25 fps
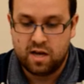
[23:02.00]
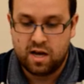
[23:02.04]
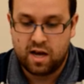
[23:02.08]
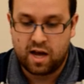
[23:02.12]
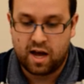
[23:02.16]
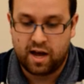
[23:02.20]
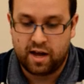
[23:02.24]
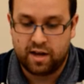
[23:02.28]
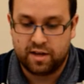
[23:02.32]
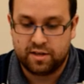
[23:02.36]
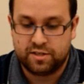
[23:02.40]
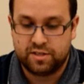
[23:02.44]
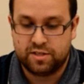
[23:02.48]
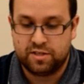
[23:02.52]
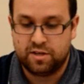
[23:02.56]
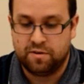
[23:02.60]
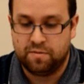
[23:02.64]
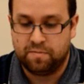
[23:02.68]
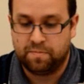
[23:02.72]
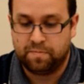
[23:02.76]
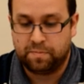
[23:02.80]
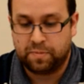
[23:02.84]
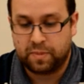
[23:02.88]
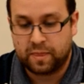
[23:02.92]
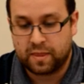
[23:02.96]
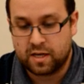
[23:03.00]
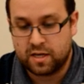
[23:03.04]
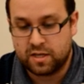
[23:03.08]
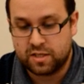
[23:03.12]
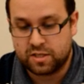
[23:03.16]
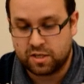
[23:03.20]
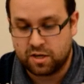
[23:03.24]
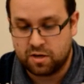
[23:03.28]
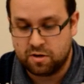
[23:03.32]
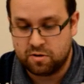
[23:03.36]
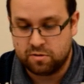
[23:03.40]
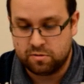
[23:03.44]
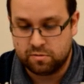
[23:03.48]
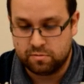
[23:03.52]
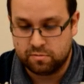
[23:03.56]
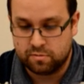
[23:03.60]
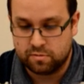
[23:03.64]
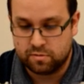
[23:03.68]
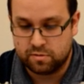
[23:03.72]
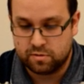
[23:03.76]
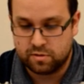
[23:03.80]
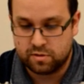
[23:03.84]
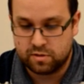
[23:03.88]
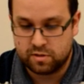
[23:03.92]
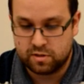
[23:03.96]
uh, to do. So
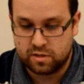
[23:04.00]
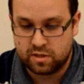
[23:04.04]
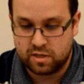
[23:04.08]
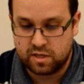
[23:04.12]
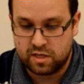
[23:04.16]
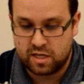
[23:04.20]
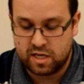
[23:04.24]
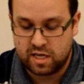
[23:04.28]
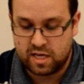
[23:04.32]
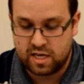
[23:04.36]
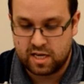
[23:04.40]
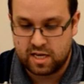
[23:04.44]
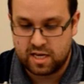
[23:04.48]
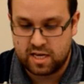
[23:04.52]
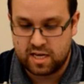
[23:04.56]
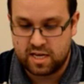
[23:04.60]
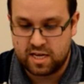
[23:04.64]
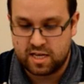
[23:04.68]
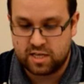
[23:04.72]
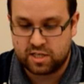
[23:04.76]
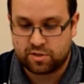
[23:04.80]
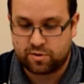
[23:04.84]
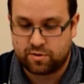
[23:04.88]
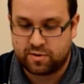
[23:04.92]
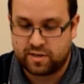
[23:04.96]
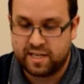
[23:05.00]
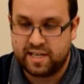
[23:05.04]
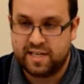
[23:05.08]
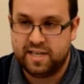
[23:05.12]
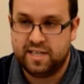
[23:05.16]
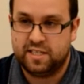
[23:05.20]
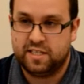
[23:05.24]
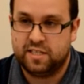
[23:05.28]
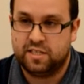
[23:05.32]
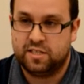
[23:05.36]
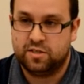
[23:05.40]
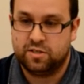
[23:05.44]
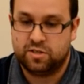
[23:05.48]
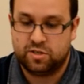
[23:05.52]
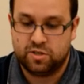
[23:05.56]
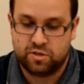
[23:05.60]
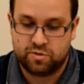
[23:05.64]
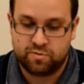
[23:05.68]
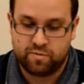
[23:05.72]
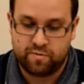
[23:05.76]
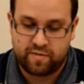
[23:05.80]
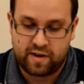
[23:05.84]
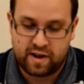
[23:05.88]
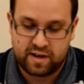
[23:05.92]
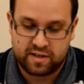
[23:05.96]
it's quite easy to
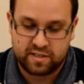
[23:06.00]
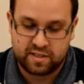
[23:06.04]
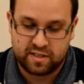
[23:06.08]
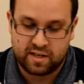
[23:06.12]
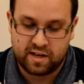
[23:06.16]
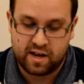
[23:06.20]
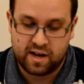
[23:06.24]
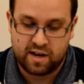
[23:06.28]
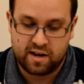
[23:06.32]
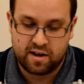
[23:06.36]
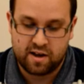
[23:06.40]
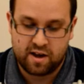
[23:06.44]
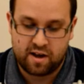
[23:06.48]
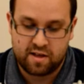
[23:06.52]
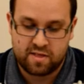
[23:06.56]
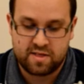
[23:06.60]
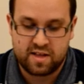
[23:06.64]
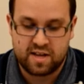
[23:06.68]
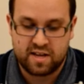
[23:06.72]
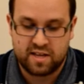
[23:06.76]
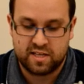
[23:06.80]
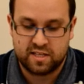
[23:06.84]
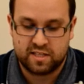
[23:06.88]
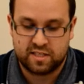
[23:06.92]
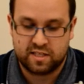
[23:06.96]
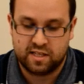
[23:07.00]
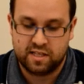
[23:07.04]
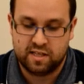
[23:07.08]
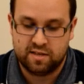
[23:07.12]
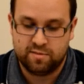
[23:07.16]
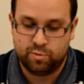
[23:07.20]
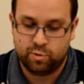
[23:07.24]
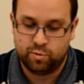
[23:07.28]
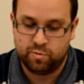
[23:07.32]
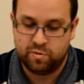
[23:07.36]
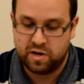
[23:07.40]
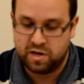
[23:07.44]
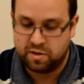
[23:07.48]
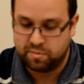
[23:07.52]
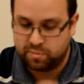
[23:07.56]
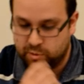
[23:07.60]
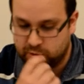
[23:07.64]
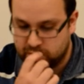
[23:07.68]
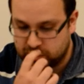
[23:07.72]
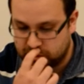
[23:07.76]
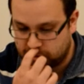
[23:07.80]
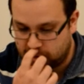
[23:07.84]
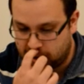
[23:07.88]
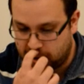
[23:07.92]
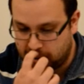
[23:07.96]
just refactor that, and it, I think it's slightly more
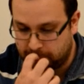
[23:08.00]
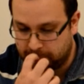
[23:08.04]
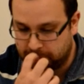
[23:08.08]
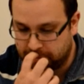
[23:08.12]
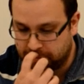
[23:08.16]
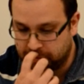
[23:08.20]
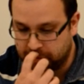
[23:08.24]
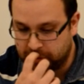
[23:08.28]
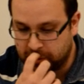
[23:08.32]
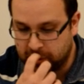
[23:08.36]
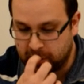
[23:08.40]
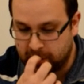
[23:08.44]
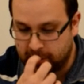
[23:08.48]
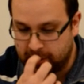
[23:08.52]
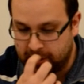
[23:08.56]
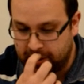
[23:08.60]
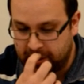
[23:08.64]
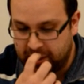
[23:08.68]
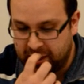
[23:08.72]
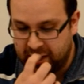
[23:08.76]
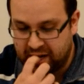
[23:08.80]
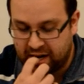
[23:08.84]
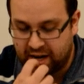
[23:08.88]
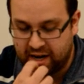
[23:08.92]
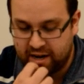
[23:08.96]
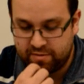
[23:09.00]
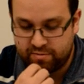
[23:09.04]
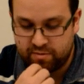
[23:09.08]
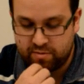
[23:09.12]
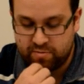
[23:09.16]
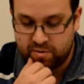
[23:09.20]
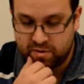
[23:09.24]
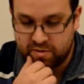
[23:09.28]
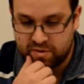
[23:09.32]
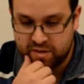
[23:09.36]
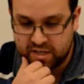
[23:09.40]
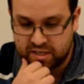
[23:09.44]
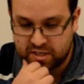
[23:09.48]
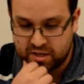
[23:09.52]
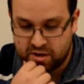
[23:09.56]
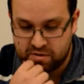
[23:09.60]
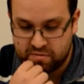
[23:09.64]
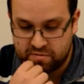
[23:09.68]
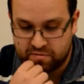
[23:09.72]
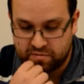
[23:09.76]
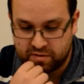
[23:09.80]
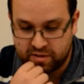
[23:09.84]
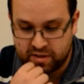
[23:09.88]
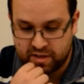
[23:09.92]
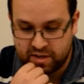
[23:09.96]
readable as well. And if we run this,
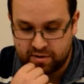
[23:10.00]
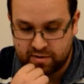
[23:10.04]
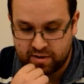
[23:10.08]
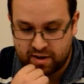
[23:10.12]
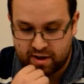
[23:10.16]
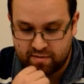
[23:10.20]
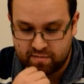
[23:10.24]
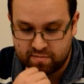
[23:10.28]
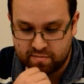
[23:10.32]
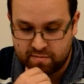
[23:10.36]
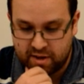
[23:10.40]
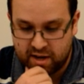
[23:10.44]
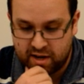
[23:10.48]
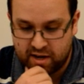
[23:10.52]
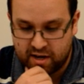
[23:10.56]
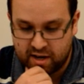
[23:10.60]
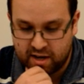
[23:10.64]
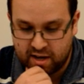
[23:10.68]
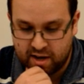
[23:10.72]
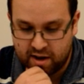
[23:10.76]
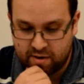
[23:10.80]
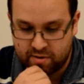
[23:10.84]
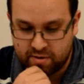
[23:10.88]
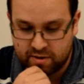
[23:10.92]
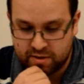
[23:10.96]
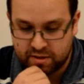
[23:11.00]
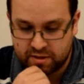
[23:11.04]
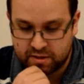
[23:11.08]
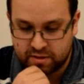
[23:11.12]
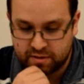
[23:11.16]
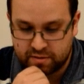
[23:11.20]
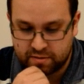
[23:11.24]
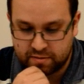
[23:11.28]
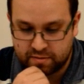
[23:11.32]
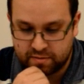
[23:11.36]
hopefully we haven't made any errors.